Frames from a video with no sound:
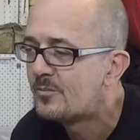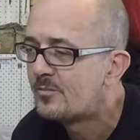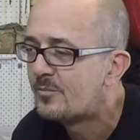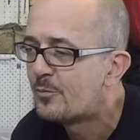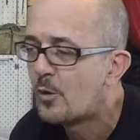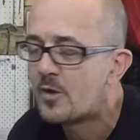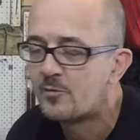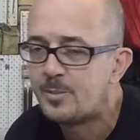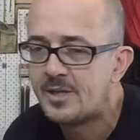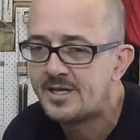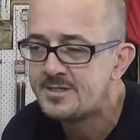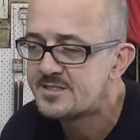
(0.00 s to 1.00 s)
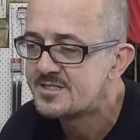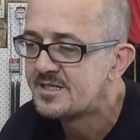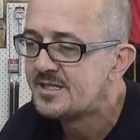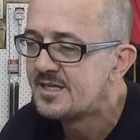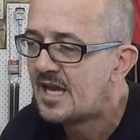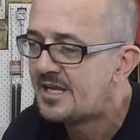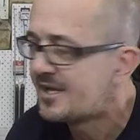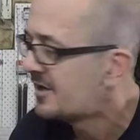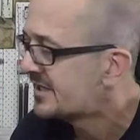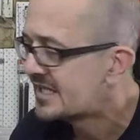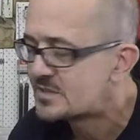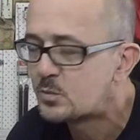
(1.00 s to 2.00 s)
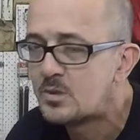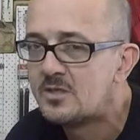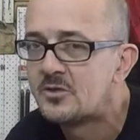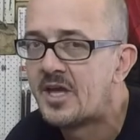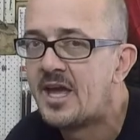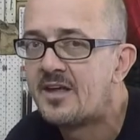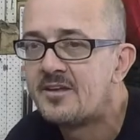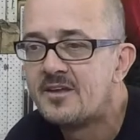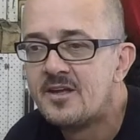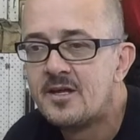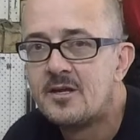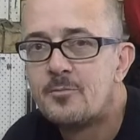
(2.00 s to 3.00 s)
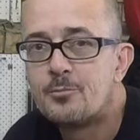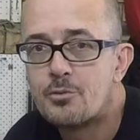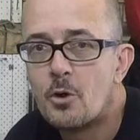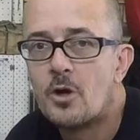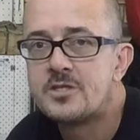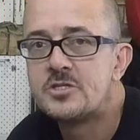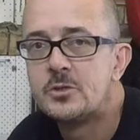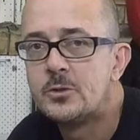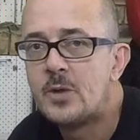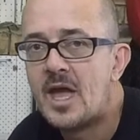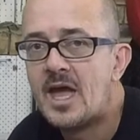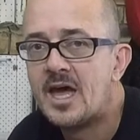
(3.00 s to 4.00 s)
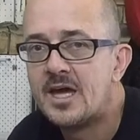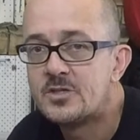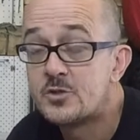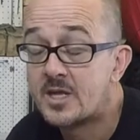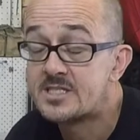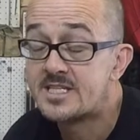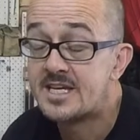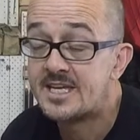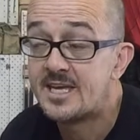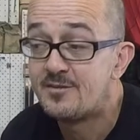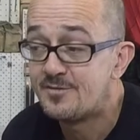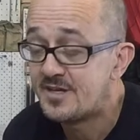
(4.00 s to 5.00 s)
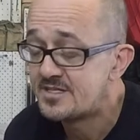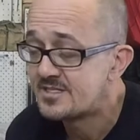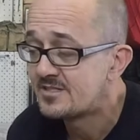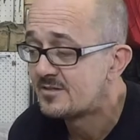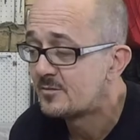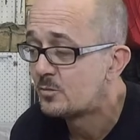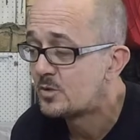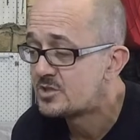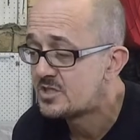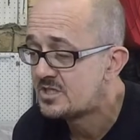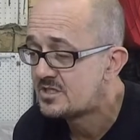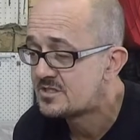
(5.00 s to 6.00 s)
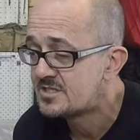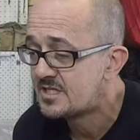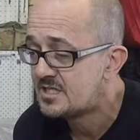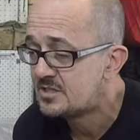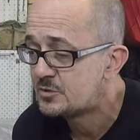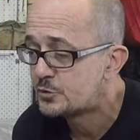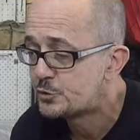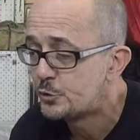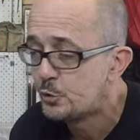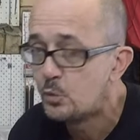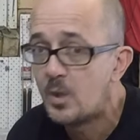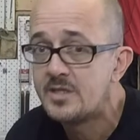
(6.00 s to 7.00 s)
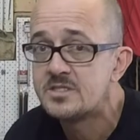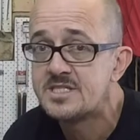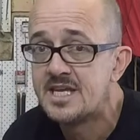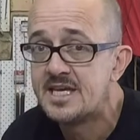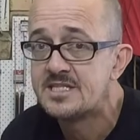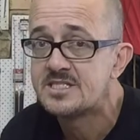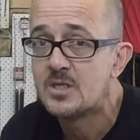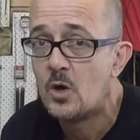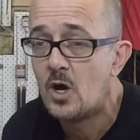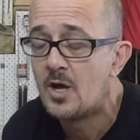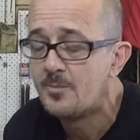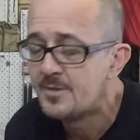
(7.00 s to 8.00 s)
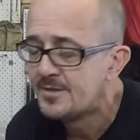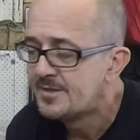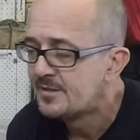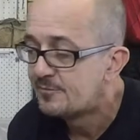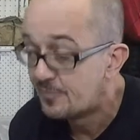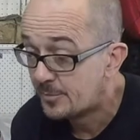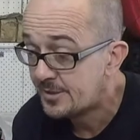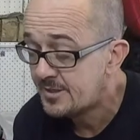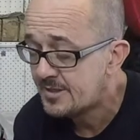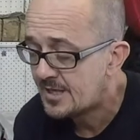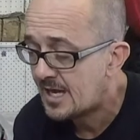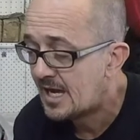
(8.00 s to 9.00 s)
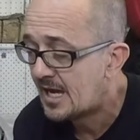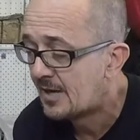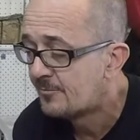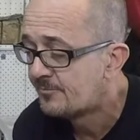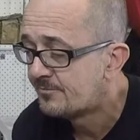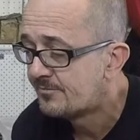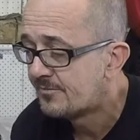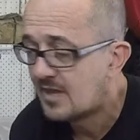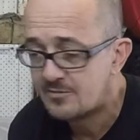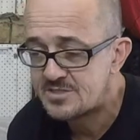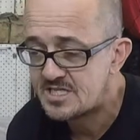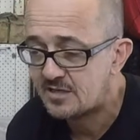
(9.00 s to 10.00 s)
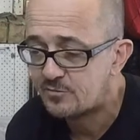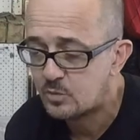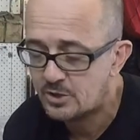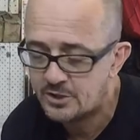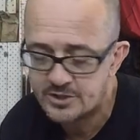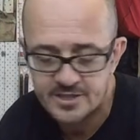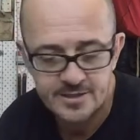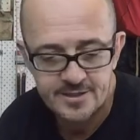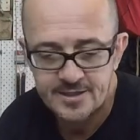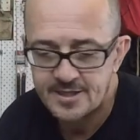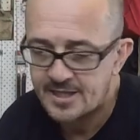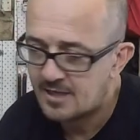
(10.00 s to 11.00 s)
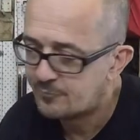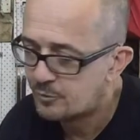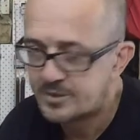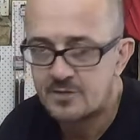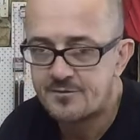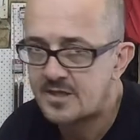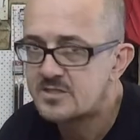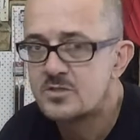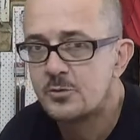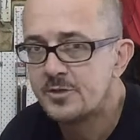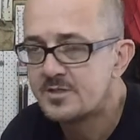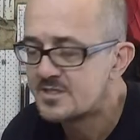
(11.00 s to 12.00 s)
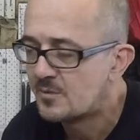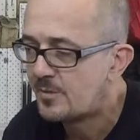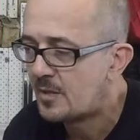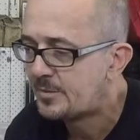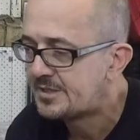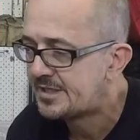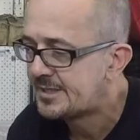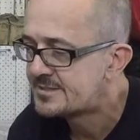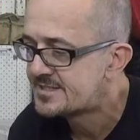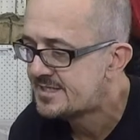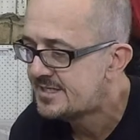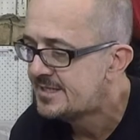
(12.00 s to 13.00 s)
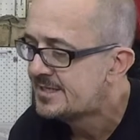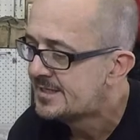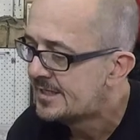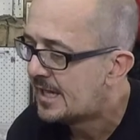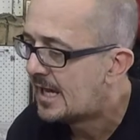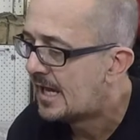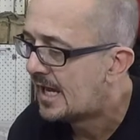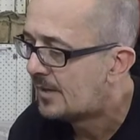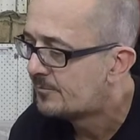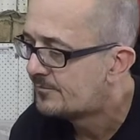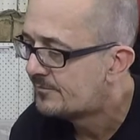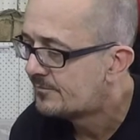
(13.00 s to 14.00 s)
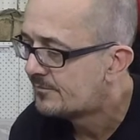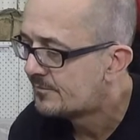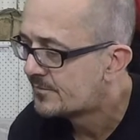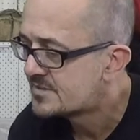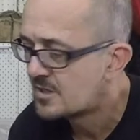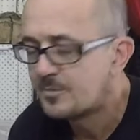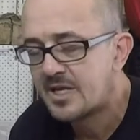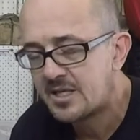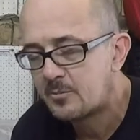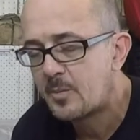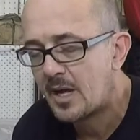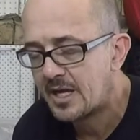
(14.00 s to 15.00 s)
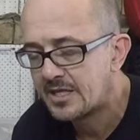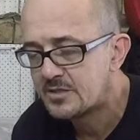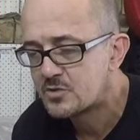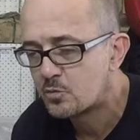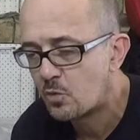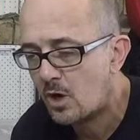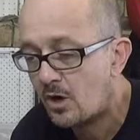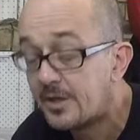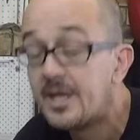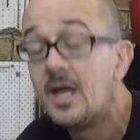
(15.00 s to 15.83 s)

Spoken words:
pride of place, and it only gets wheeled out prior to a track day event, which is in 2 Wednesdays time for me. I have a day off work. I've already got that sorted, so I'm happy days there. So I'm getting paid to ride.